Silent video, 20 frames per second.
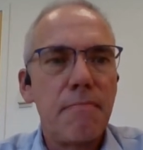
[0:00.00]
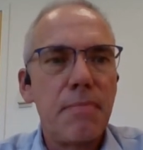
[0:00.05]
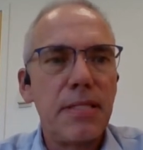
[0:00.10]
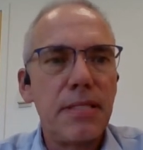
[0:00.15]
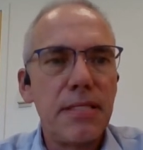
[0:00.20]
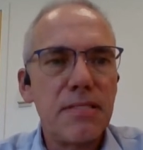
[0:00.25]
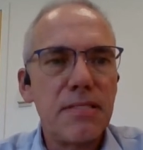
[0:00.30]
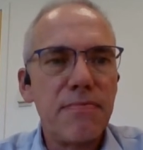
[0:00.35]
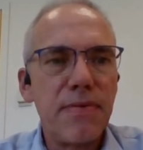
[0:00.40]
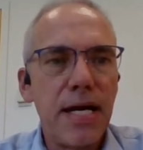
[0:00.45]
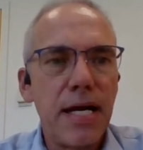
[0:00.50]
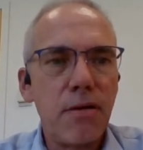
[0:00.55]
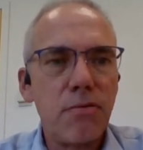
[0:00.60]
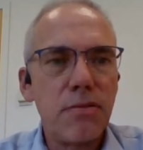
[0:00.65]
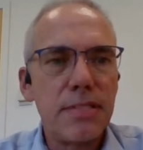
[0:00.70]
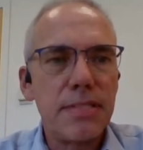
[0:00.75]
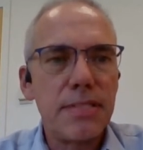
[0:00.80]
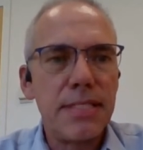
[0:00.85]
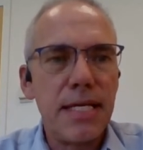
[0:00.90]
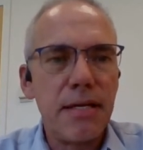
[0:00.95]
But this
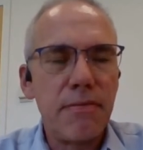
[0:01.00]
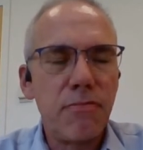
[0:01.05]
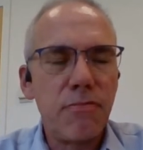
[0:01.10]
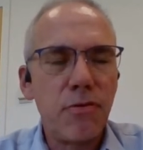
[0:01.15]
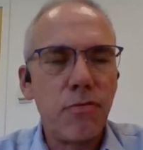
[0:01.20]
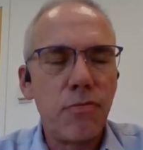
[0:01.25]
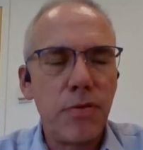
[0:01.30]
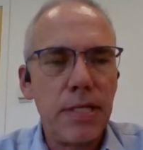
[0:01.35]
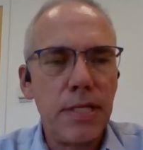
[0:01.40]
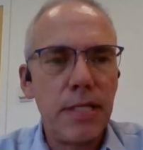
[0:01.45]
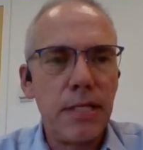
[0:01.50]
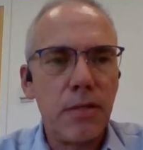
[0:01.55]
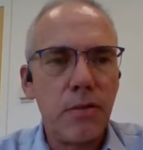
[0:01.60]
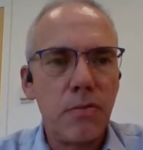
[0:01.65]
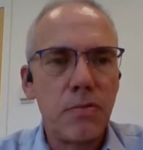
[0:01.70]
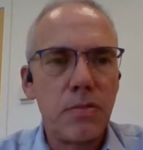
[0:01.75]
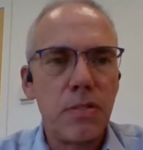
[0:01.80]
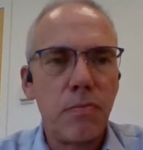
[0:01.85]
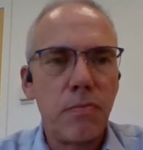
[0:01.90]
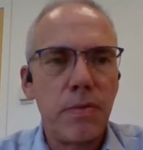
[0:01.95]
virus never really
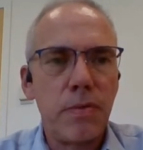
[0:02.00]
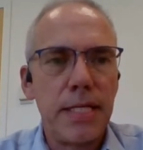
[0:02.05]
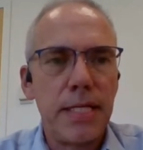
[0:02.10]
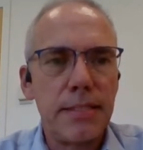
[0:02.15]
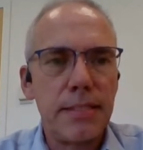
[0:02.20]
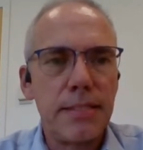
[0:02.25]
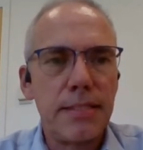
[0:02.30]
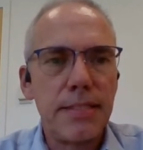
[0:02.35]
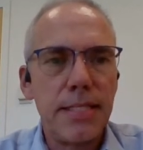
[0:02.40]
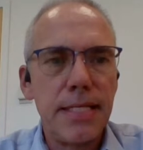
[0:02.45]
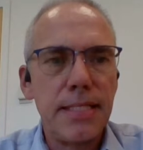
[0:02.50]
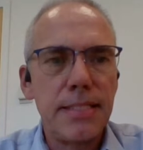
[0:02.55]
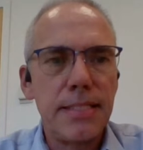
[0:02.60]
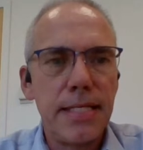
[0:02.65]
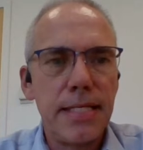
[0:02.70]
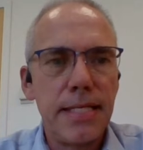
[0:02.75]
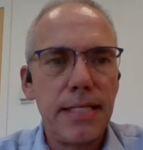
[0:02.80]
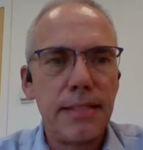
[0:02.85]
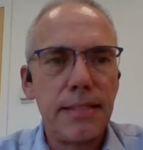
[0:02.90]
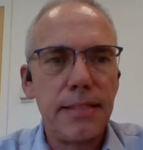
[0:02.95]
goes away. It
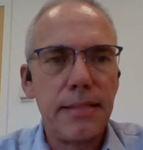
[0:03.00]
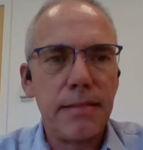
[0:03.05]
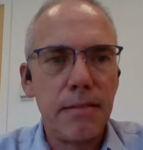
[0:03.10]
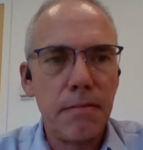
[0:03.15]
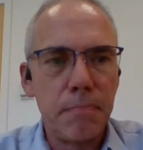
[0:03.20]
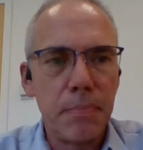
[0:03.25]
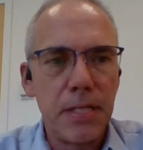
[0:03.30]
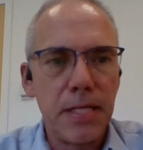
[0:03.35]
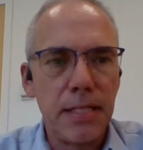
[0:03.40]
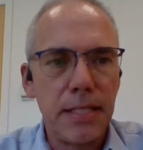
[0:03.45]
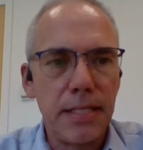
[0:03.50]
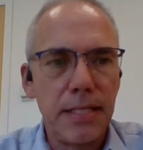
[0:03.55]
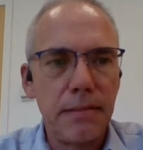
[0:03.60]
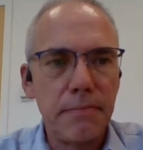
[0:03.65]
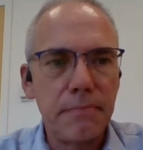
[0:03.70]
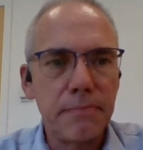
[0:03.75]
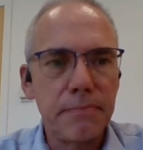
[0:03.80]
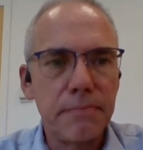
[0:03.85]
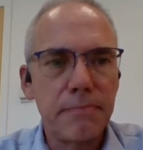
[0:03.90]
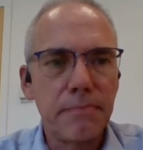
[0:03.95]
stays hidden in the
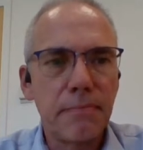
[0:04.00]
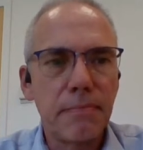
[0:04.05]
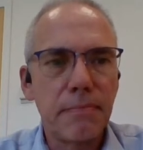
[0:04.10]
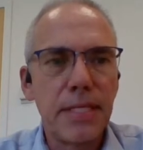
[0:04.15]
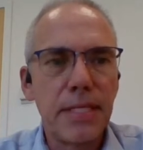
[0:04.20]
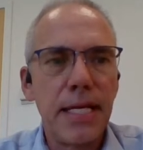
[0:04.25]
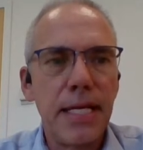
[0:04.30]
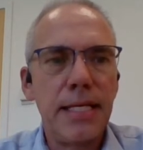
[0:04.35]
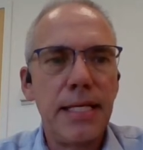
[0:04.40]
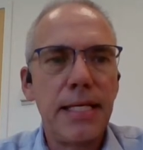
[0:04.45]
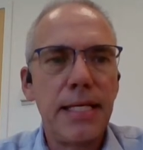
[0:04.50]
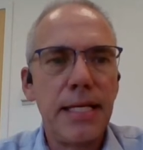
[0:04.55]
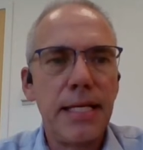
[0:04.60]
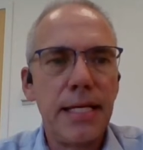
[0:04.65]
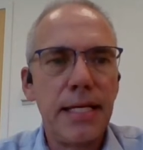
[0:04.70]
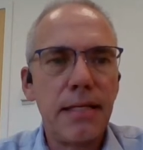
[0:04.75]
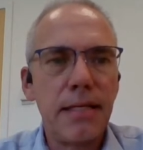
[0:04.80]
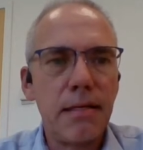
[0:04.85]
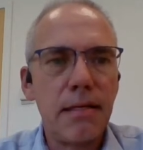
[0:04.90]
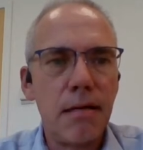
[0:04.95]
body, and it
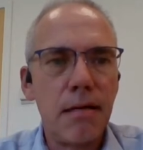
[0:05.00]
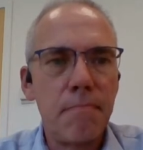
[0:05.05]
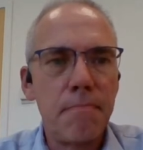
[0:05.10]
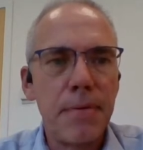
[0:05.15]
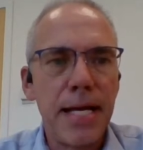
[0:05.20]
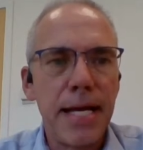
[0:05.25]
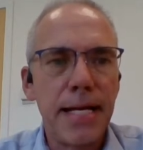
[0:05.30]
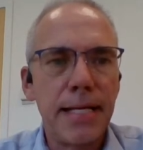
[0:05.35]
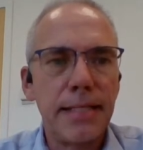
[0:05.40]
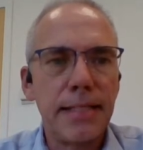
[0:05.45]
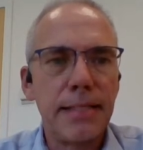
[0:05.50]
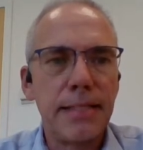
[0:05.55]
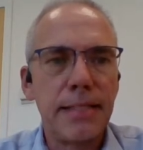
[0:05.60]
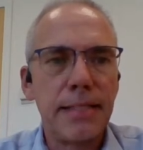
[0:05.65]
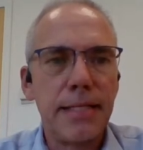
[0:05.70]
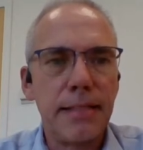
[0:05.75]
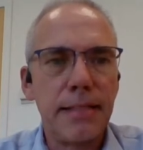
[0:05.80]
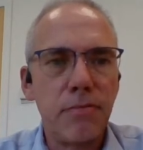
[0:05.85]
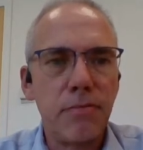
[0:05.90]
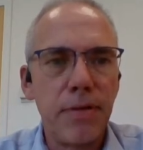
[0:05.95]
can come back,
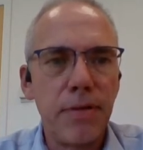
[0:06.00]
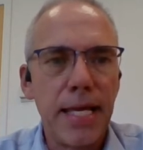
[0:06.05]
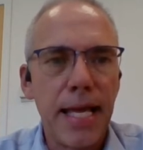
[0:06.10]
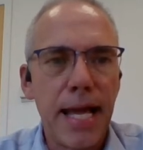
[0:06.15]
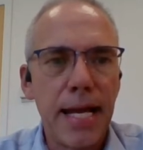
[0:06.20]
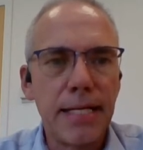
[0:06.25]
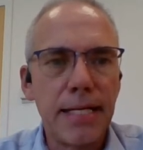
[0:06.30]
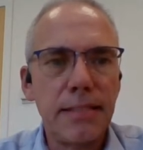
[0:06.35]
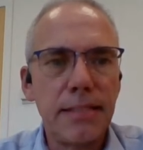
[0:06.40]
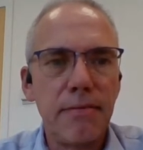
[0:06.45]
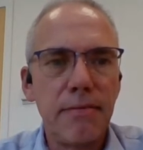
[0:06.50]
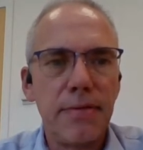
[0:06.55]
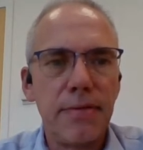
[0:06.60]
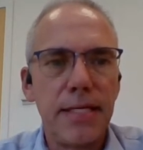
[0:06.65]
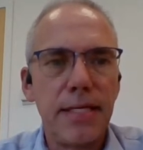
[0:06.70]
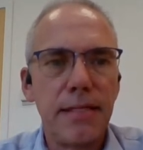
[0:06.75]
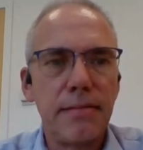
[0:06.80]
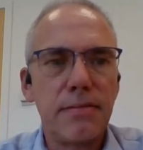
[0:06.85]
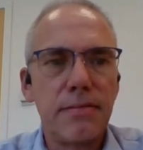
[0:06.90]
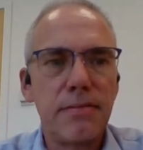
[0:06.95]
it can
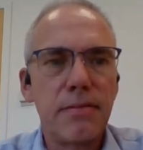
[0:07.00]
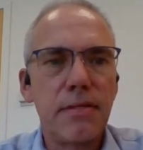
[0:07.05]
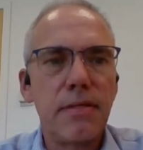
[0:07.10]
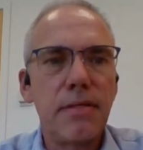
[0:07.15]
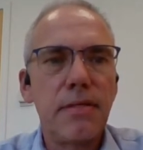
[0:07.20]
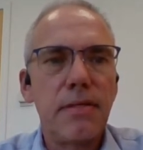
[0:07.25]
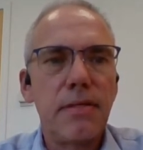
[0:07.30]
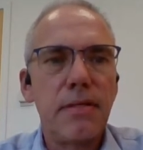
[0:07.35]
reactivate,